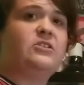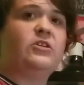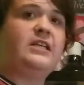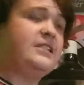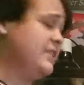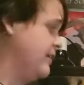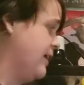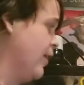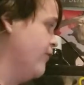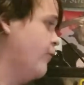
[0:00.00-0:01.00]
They're easy to
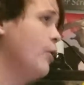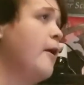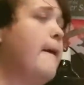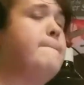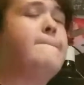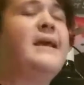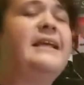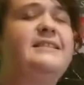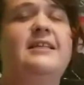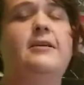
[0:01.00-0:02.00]
care for,
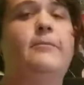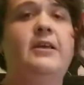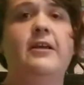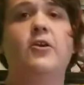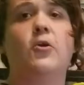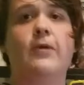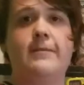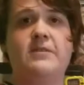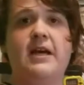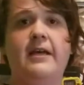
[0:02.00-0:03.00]
amazing beginner
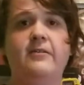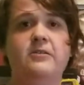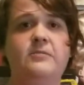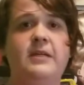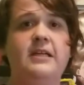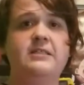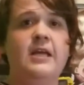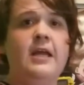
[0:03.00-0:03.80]
reptiles because,